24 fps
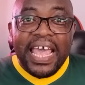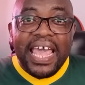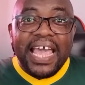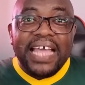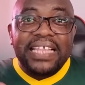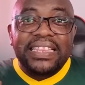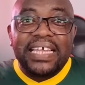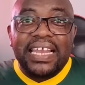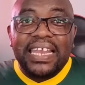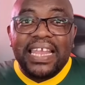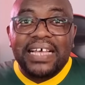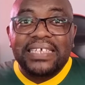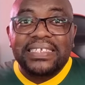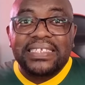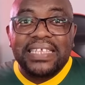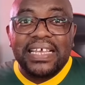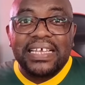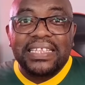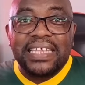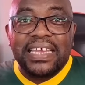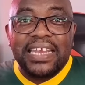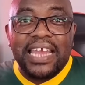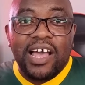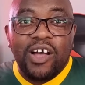And the last
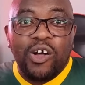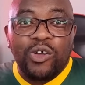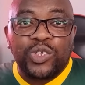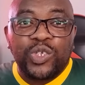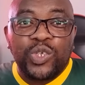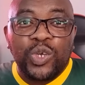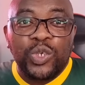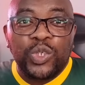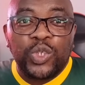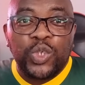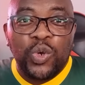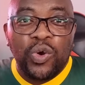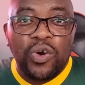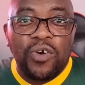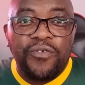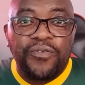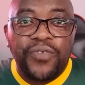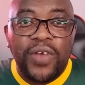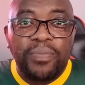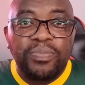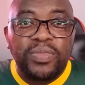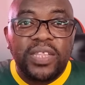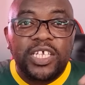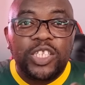thing that I also took
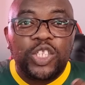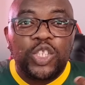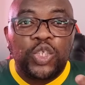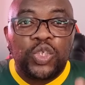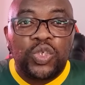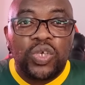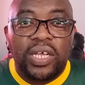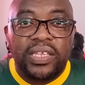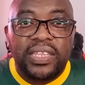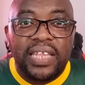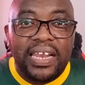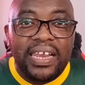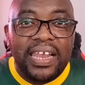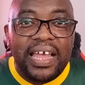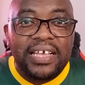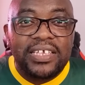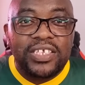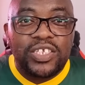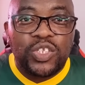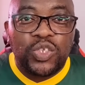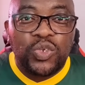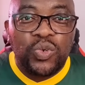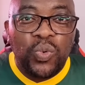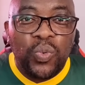from the
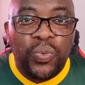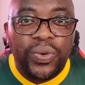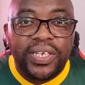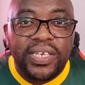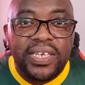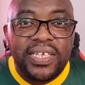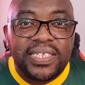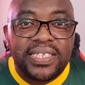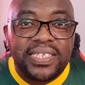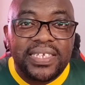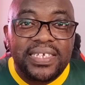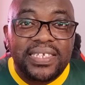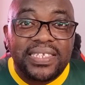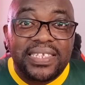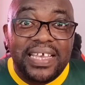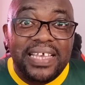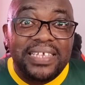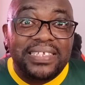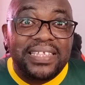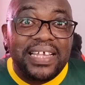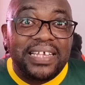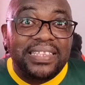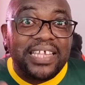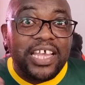last two witnesses
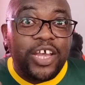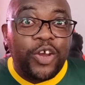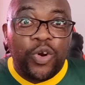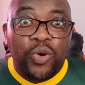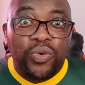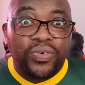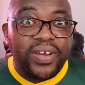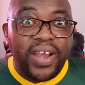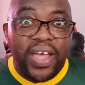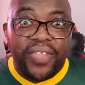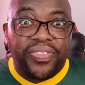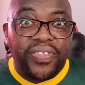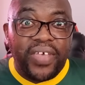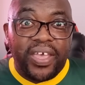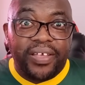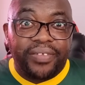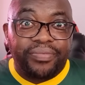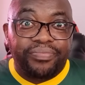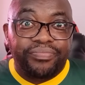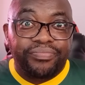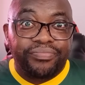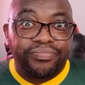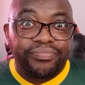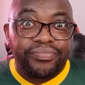is that they wrote
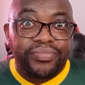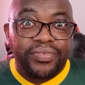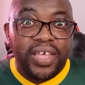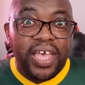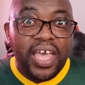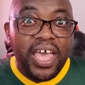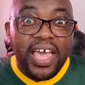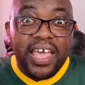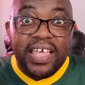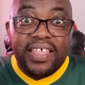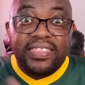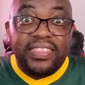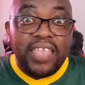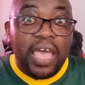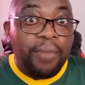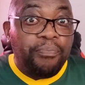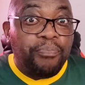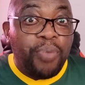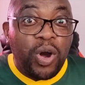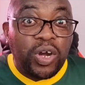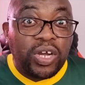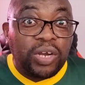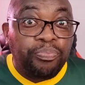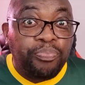nothing. Their
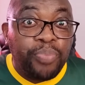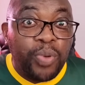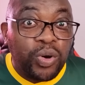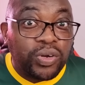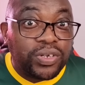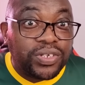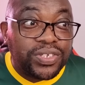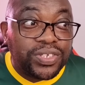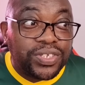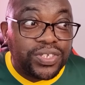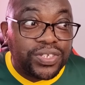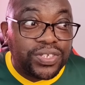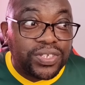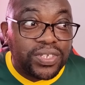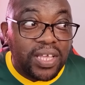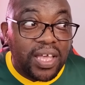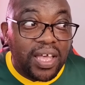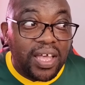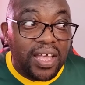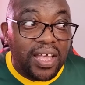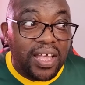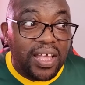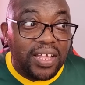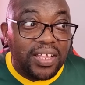pocketbooks
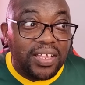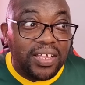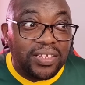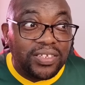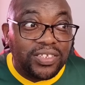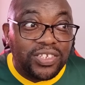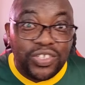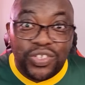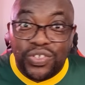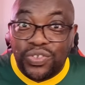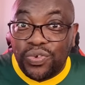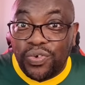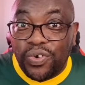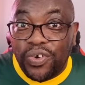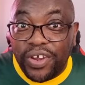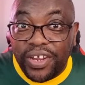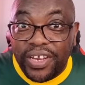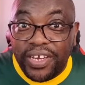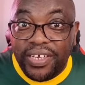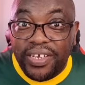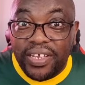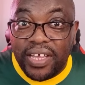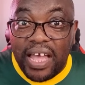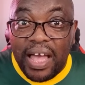
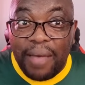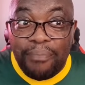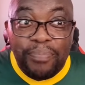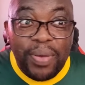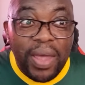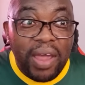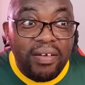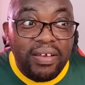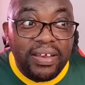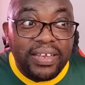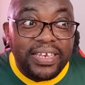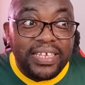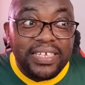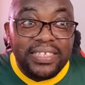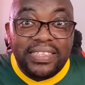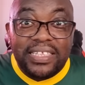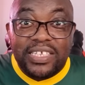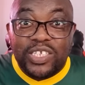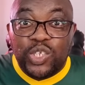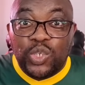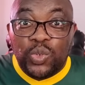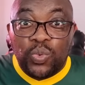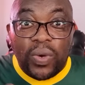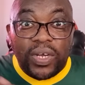destroyed. Apparently,
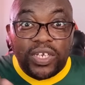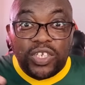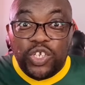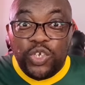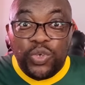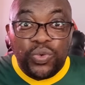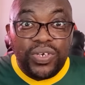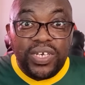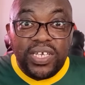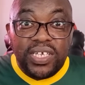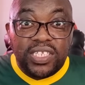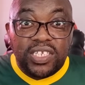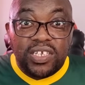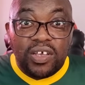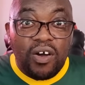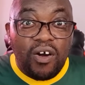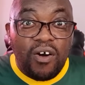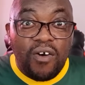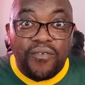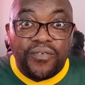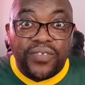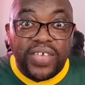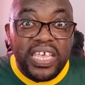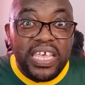the SWAT unit
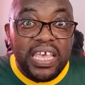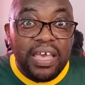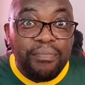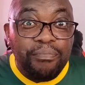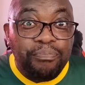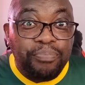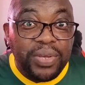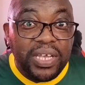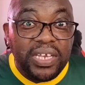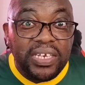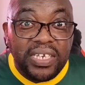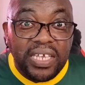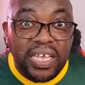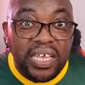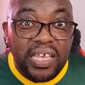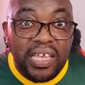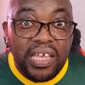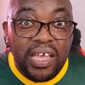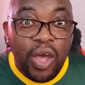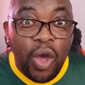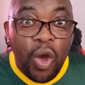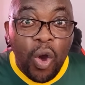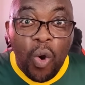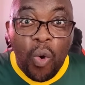of
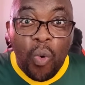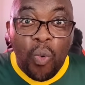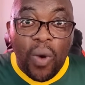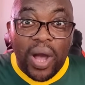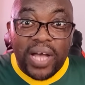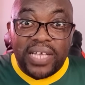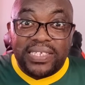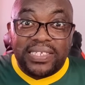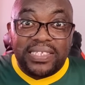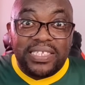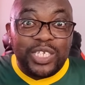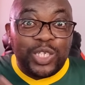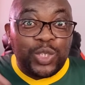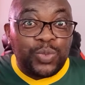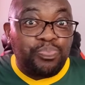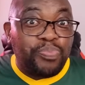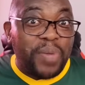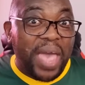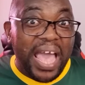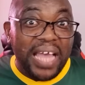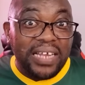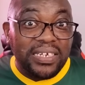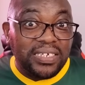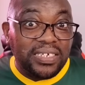EMPD was
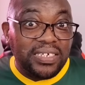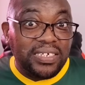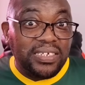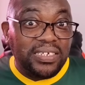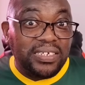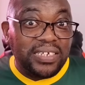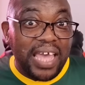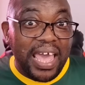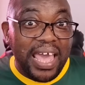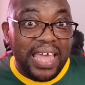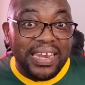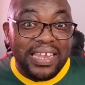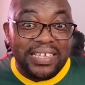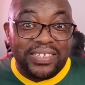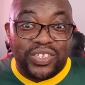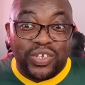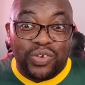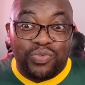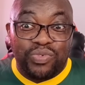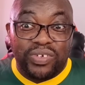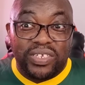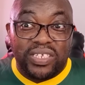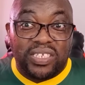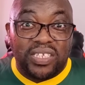disbanded, and as
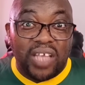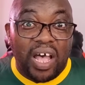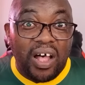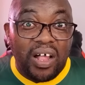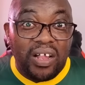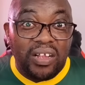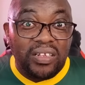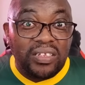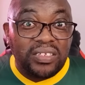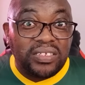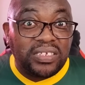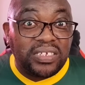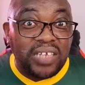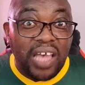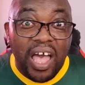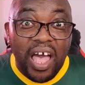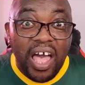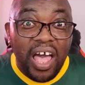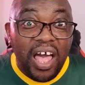a result,